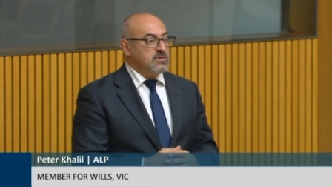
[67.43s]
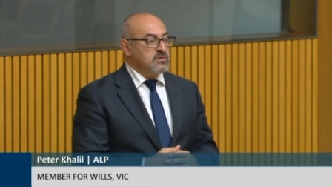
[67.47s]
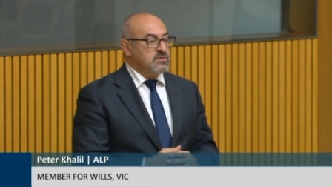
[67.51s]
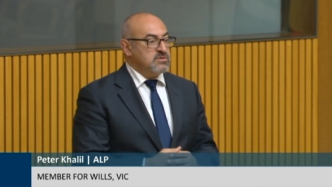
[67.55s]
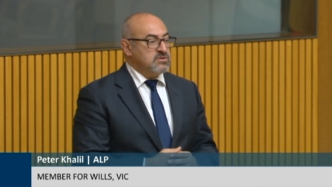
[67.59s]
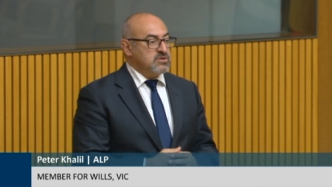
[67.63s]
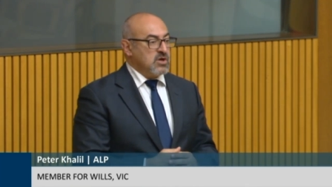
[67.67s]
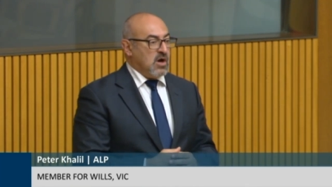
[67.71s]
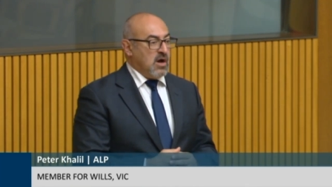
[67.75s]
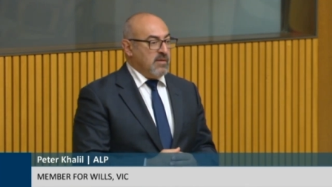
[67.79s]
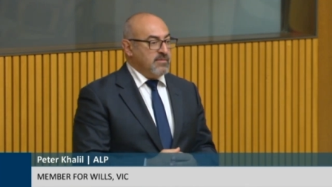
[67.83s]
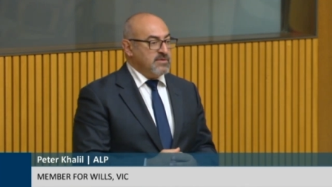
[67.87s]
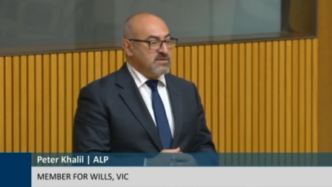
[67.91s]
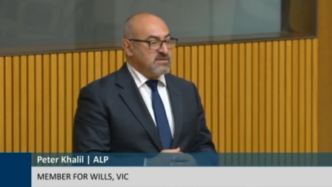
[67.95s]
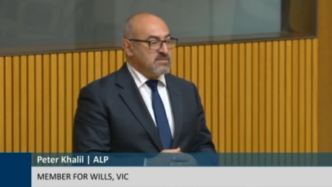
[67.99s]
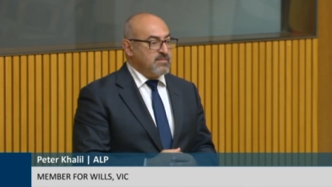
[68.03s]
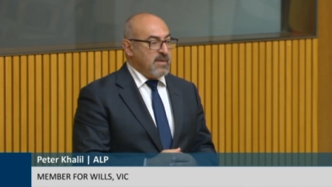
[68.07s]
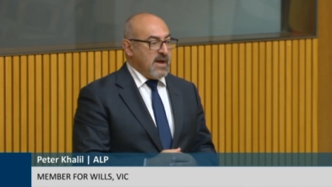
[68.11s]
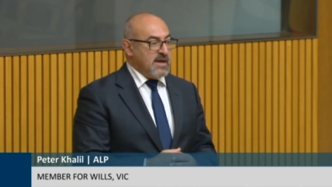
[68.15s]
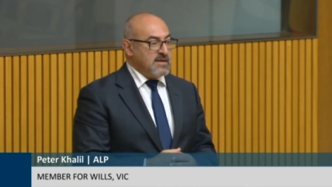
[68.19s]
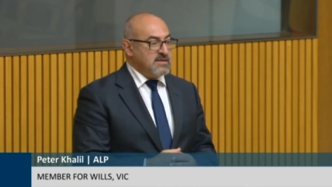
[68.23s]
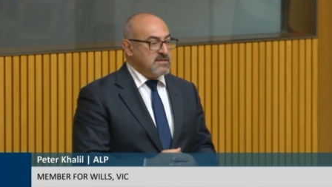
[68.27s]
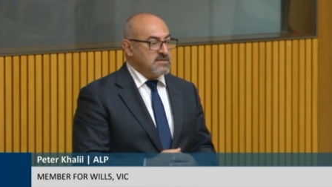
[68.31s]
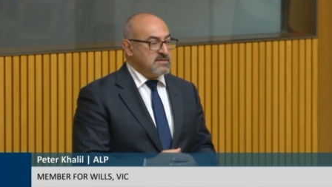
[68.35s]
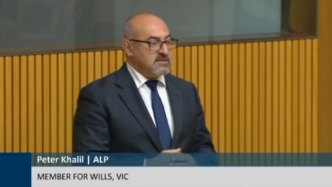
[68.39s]
time and
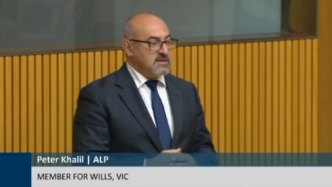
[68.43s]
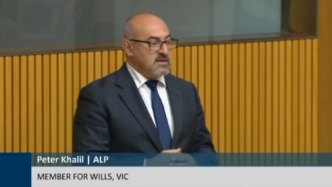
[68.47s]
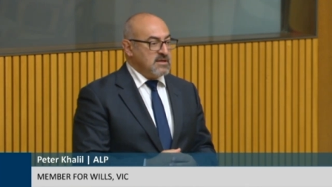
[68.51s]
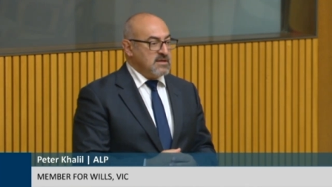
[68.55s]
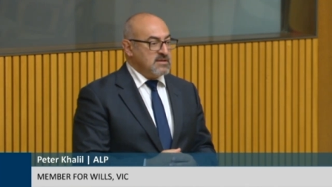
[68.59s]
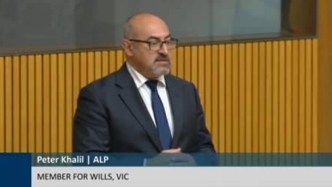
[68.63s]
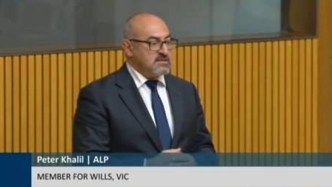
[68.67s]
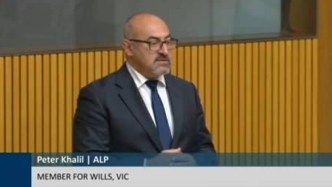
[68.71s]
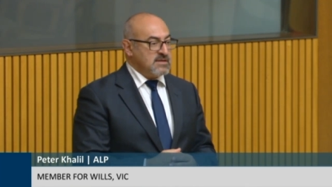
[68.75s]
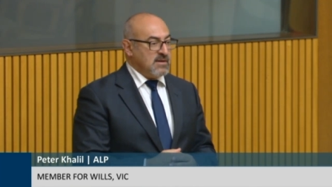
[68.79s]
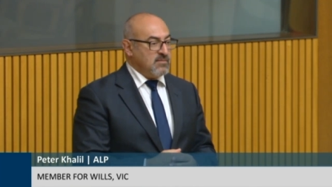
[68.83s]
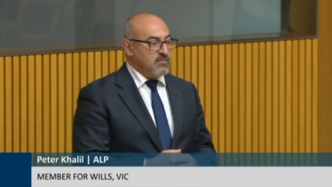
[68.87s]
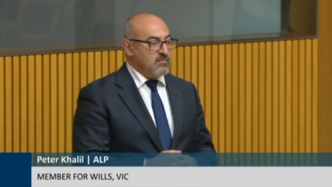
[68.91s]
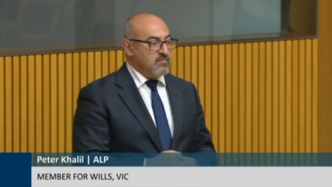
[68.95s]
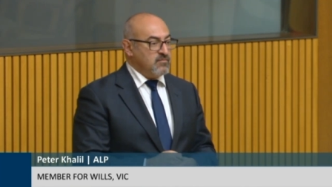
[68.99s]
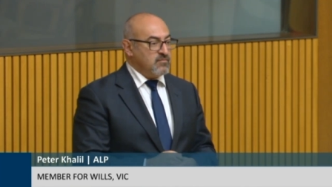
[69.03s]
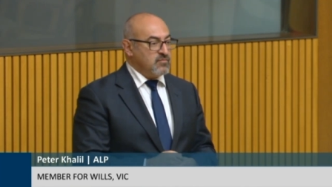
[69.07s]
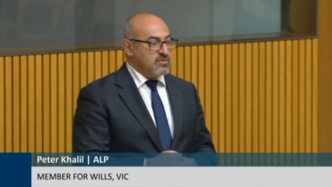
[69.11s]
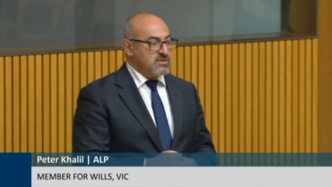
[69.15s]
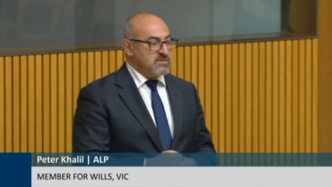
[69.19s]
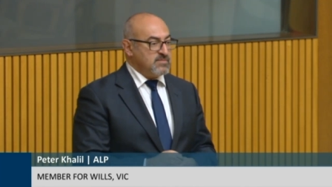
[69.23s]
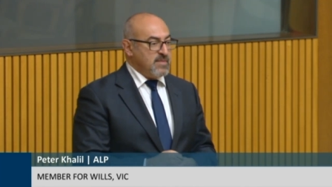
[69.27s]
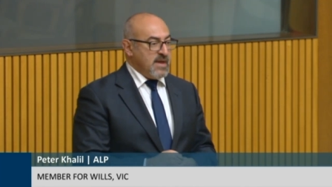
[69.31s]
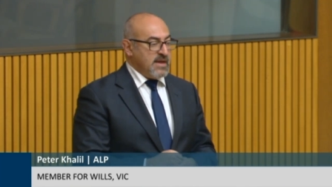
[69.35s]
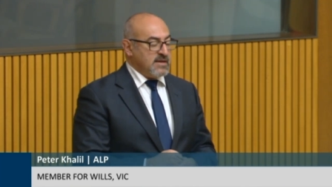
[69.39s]
space in some
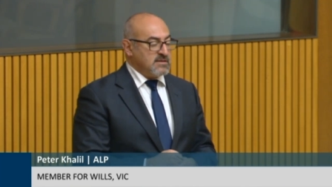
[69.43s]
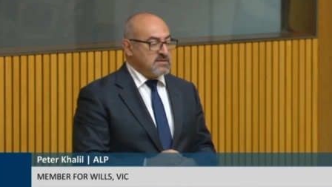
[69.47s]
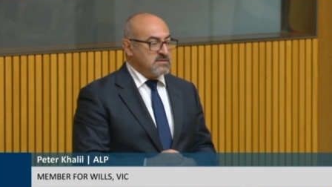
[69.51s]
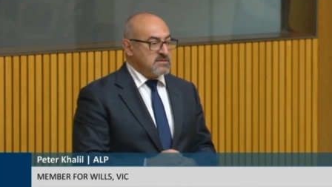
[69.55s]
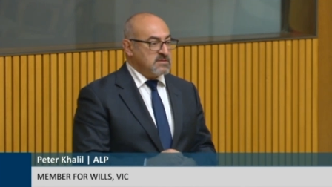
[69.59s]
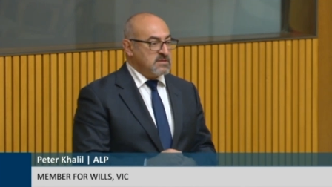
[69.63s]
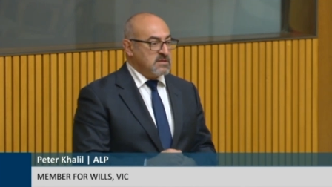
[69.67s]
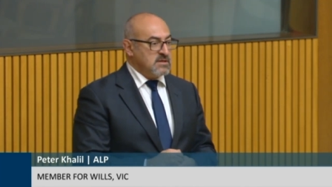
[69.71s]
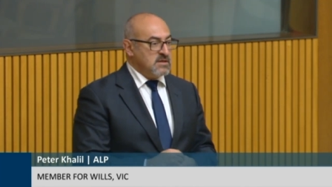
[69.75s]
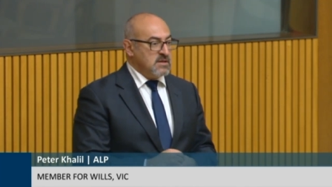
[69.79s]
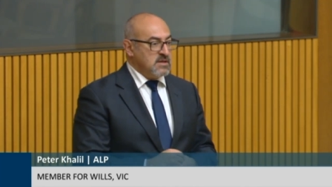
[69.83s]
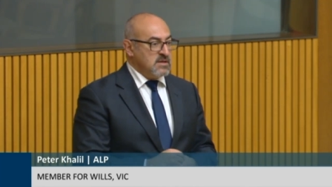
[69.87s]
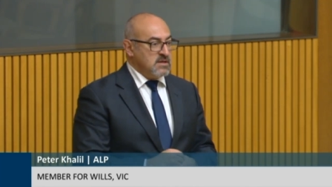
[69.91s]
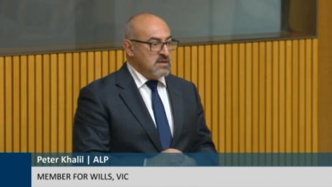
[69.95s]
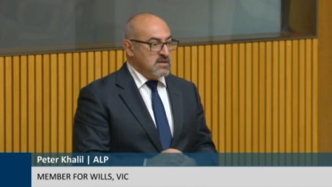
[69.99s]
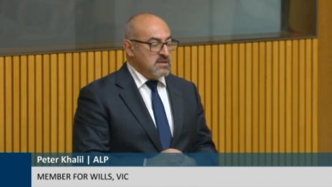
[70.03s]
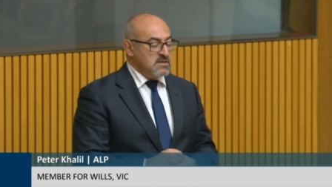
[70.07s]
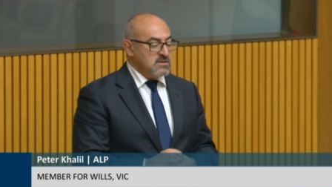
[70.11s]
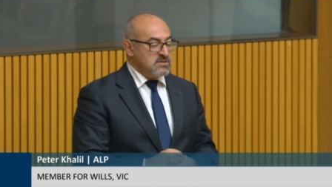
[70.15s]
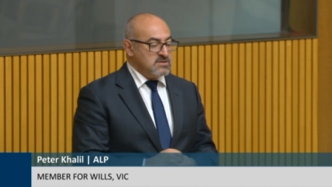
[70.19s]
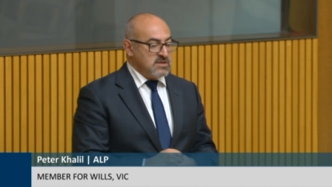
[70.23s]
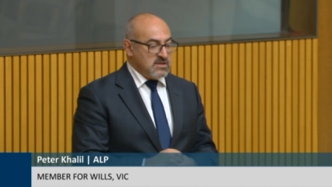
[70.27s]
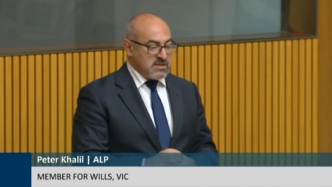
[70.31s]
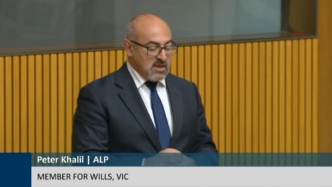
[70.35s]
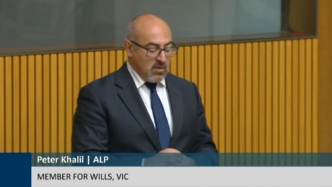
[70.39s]
respects,
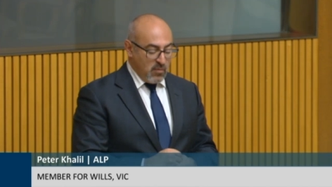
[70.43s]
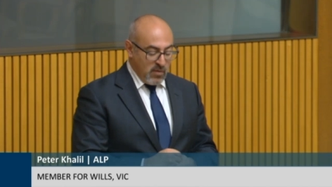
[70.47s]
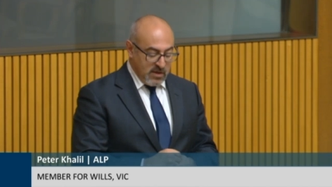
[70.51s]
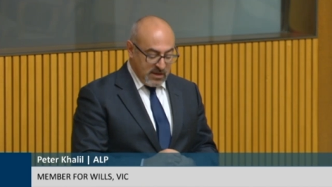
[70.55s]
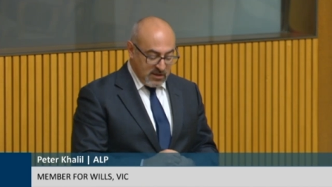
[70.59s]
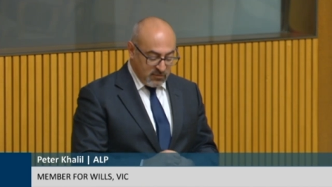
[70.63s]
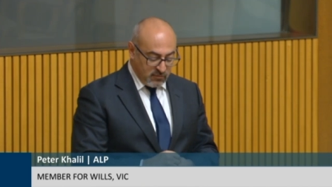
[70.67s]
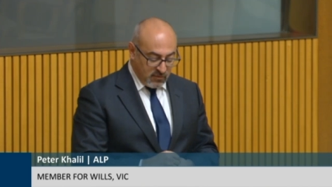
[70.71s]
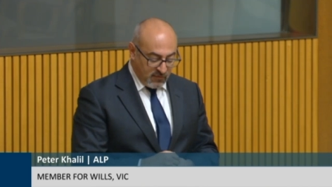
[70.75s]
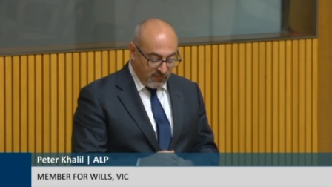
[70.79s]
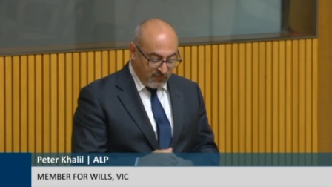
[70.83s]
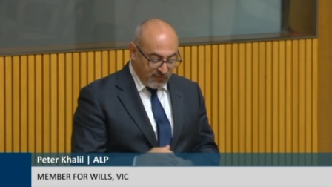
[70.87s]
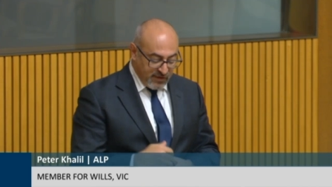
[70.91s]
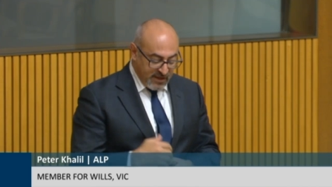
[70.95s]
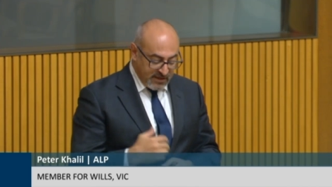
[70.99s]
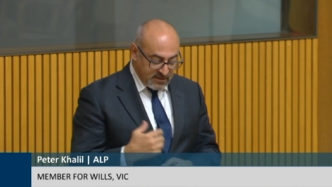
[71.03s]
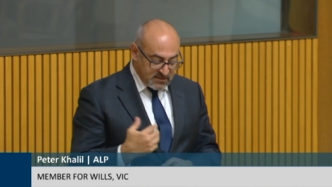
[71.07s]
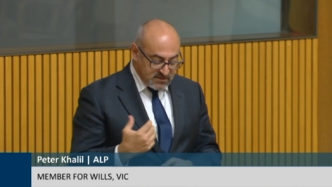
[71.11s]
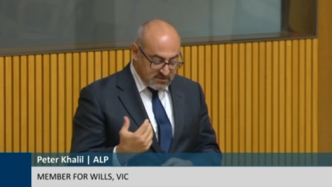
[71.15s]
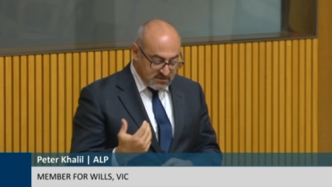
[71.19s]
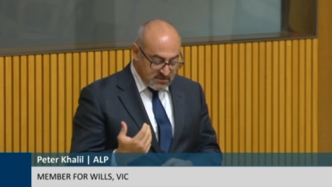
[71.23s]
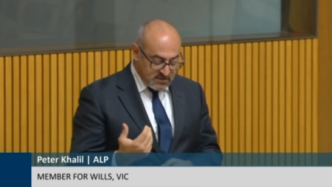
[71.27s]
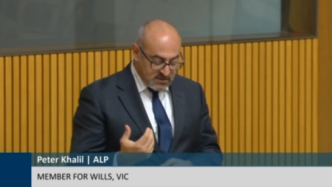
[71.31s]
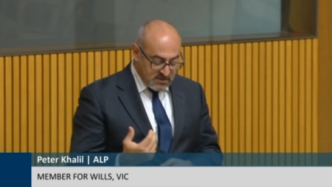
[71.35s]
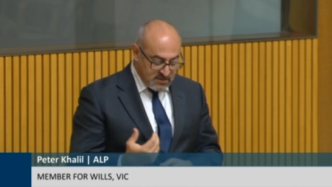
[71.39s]
so that we can
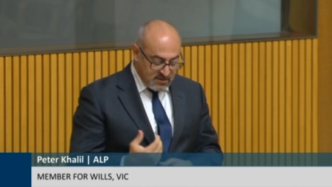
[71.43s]
reflect